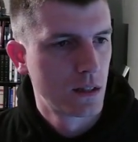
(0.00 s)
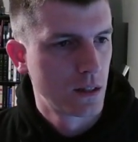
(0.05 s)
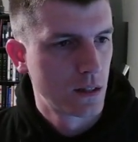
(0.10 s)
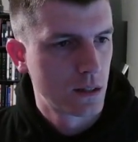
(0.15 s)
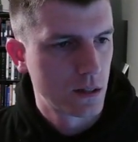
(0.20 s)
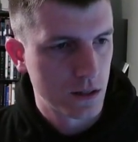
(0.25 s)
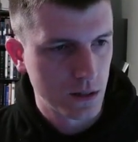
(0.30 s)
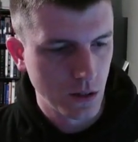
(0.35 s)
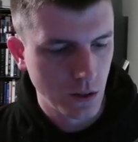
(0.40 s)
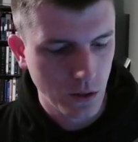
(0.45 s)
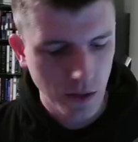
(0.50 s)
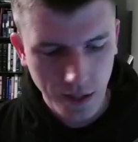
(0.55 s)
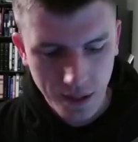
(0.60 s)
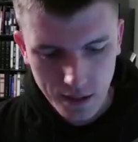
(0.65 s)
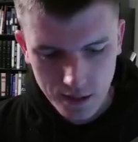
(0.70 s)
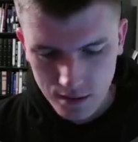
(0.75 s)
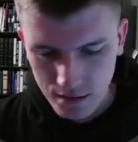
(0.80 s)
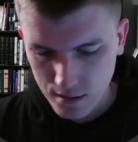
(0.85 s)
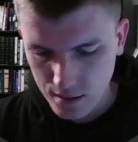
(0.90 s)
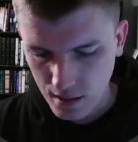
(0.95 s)
So
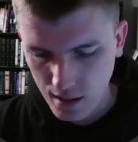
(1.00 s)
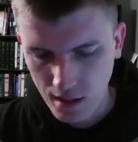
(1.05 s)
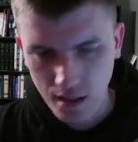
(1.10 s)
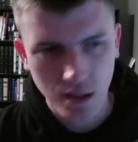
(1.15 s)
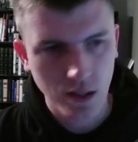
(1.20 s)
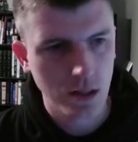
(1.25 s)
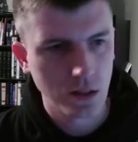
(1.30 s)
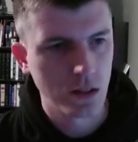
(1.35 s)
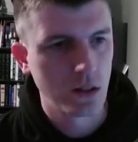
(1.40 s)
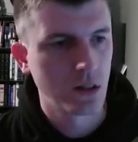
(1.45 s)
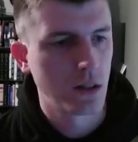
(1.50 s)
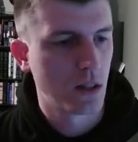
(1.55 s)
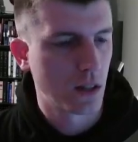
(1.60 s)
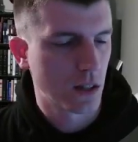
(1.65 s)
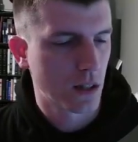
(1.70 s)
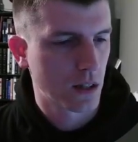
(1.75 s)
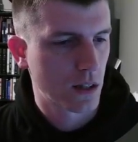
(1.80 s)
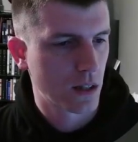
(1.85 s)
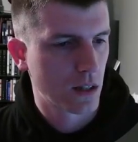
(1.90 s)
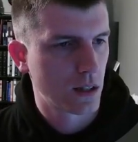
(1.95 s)
let's take a
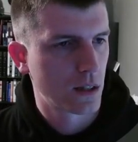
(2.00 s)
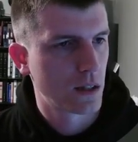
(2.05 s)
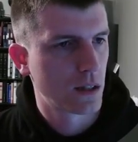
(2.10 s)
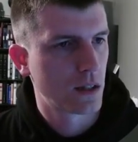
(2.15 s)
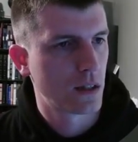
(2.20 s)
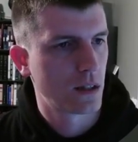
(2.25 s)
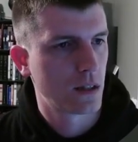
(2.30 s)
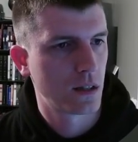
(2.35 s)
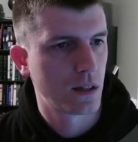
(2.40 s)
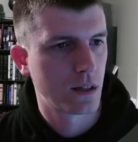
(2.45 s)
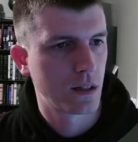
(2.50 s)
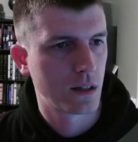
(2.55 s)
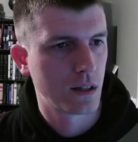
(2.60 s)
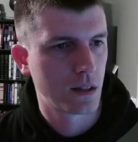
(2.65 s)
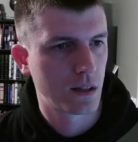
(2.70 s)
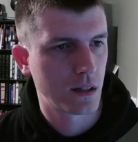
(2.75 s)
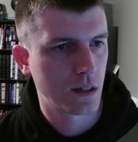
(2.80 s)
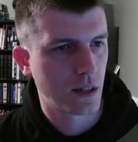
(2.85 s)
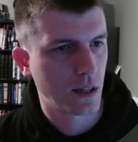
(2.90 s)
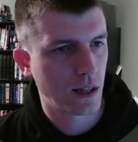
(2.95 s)
look
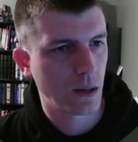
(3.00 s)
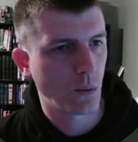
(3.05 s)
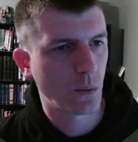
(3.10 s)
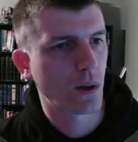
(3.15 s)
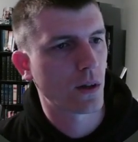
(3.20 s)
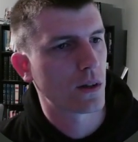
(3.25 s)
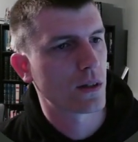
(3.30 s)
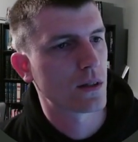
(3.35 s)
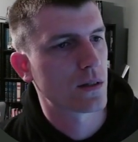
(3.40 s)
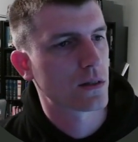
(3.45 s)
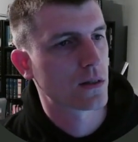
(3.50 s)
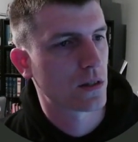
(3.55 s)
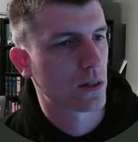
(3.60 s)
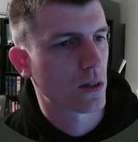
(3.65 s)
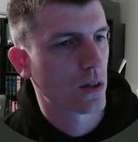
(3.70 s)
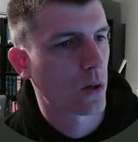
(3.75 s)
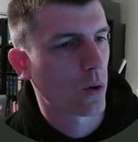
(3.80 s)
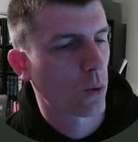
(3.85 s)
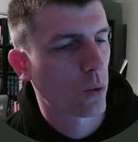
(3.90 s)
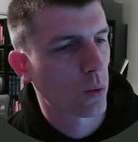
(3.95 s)
at where this could
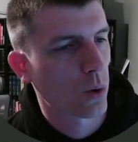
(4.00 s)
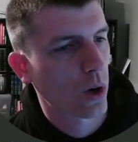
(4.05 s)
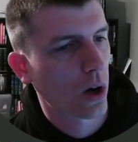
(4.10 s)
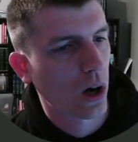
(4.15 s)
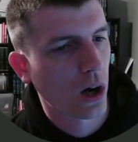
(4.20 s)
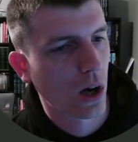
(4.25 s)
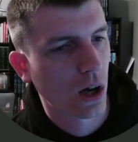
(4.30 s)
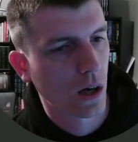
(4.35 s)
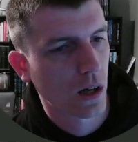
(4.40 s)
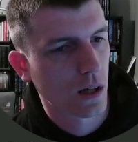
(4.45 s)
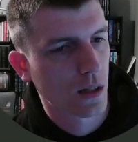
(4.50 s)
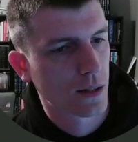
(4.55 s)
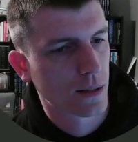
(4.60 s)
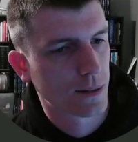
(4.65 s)
go wrong.